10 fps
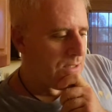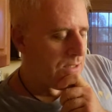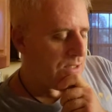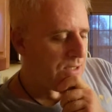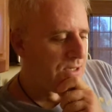
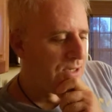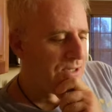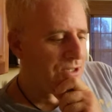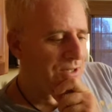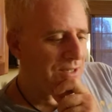
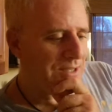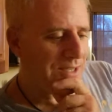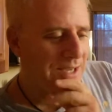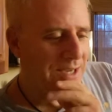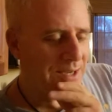discussion
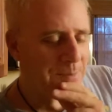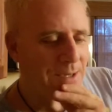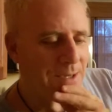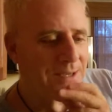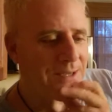on
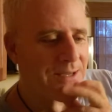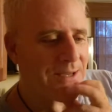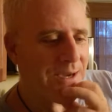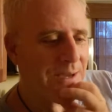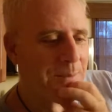my
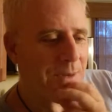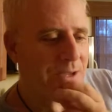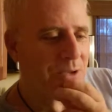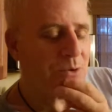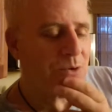
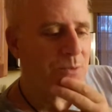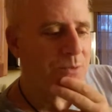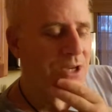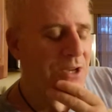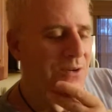YouTube
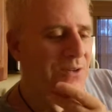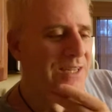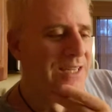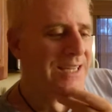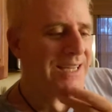channel.
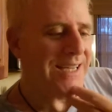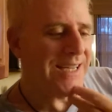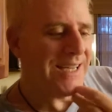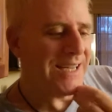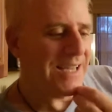
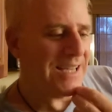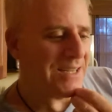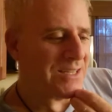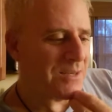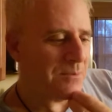
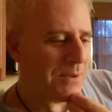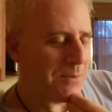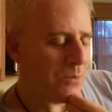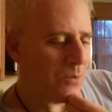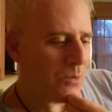And some
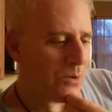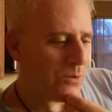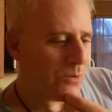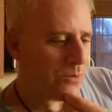people were